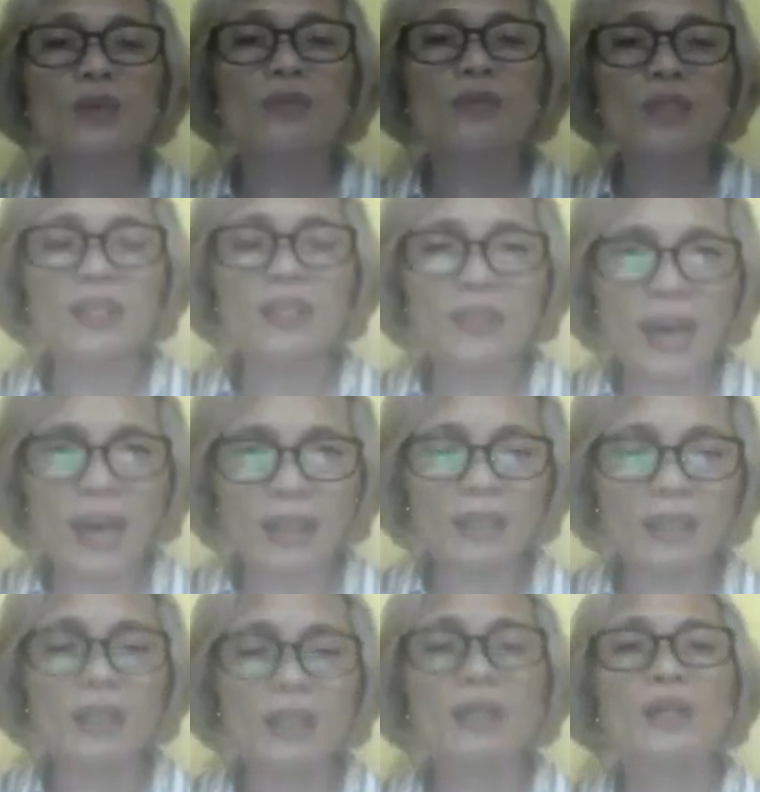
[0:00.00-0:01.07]
Only that
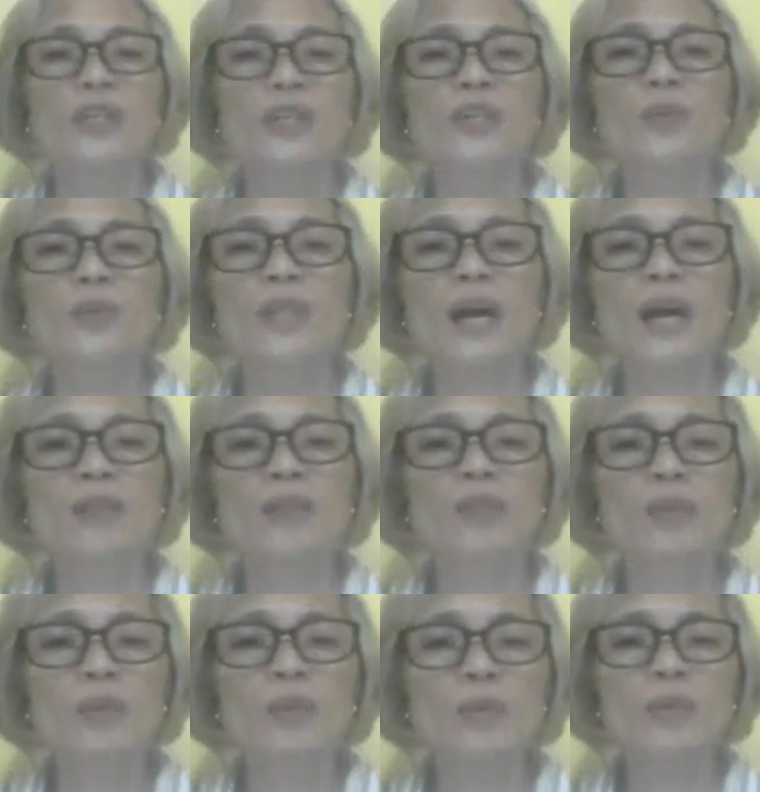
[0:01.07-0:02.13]
you will have
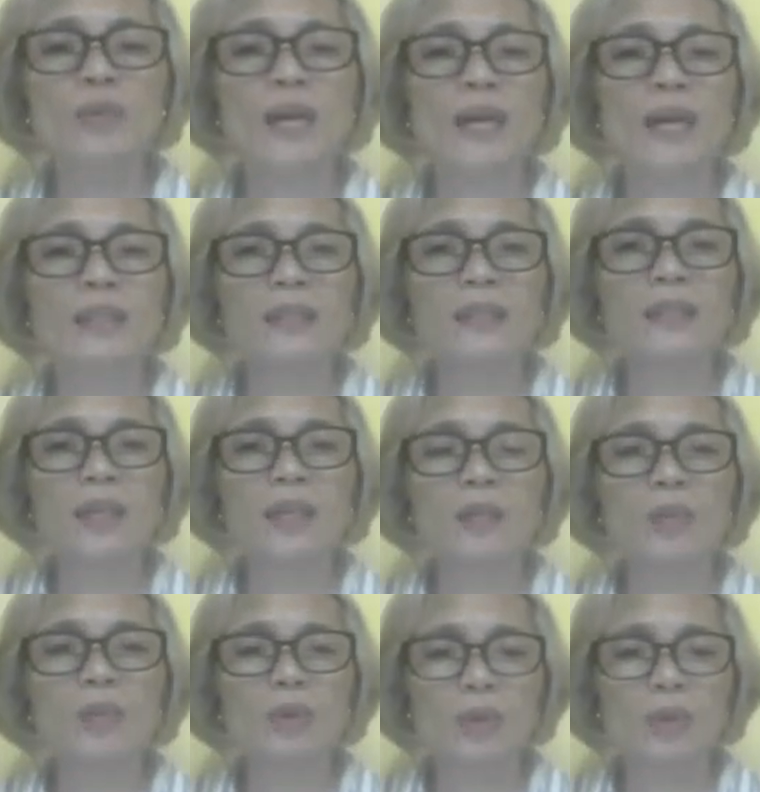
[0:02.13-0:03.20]
to look at the
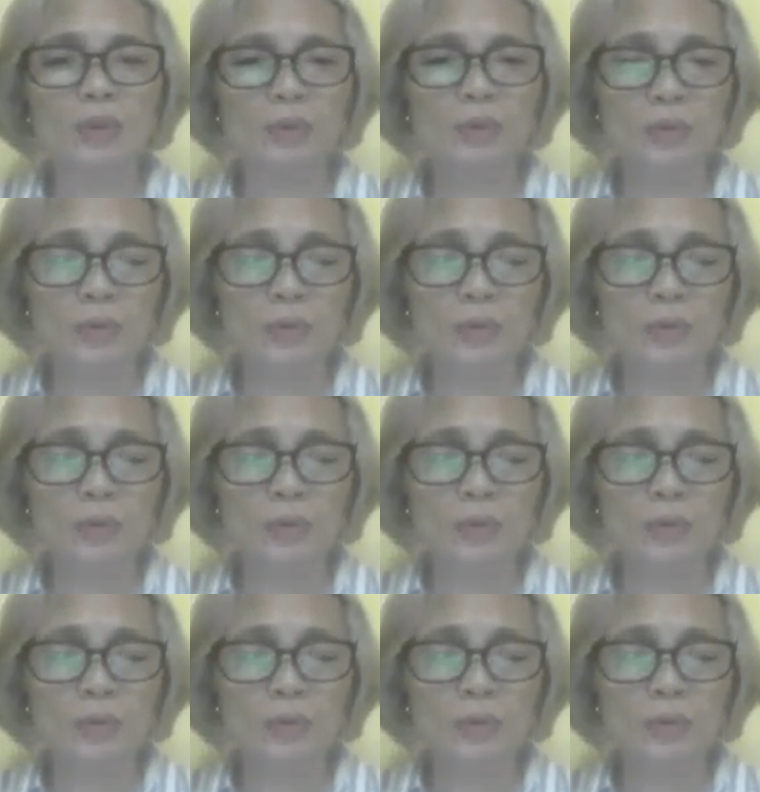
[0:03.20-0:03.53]
table